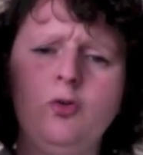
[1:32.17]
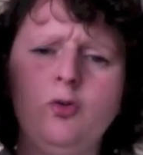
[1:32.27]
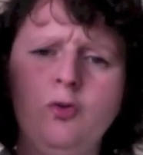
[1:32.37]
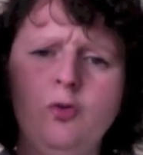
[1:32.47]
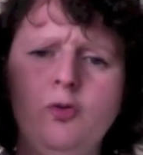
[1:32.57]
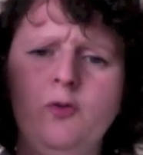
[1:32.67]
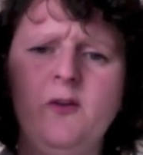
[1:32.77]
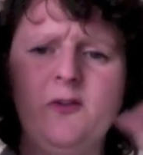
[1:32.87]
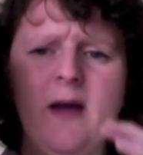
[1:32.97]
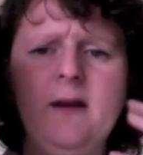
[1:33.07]
to
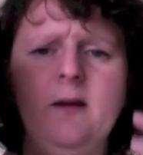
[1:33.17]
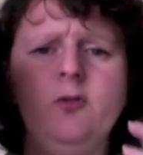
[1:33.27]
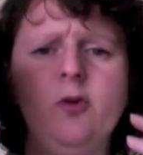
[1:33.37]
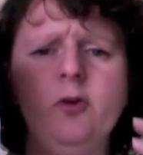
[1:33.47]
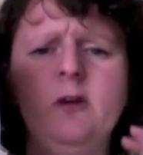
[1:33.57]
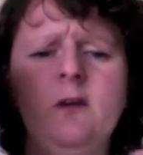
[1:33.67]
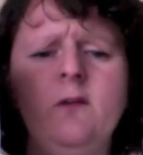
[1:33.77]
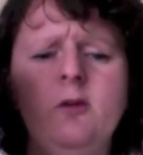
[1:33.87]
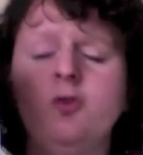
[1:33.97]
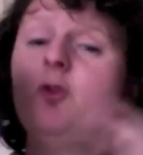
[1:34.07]
design a toad that it's
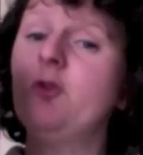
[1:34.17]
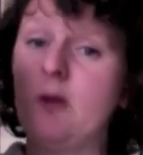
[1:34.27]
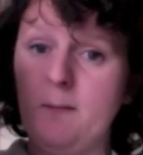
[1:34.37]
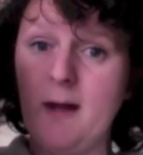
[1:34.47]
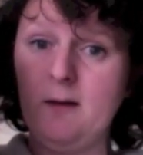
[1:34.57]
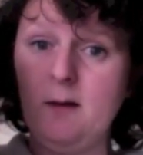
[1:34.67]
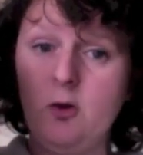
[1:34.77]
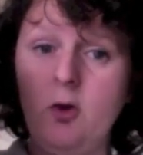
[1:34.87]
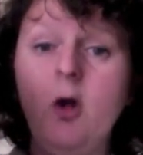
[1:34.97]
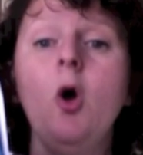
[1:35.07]
not too schematic